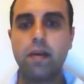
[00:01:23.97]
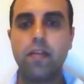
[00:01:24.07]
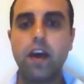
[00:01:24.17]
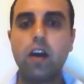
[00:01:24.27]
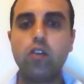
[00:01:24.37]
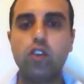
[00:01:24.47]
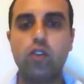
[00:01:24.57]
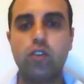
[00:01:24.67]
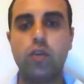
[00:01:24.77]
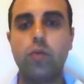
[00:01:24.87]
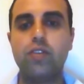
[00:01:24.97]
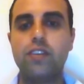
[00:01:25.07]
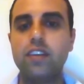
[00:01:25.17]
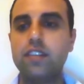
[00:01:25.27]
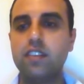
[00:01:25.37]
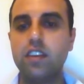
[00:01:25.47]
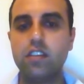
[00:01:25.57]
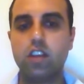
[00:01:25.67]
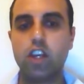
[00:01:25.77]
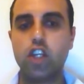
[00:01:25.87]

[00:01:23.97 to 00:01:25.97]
but now due to the resistance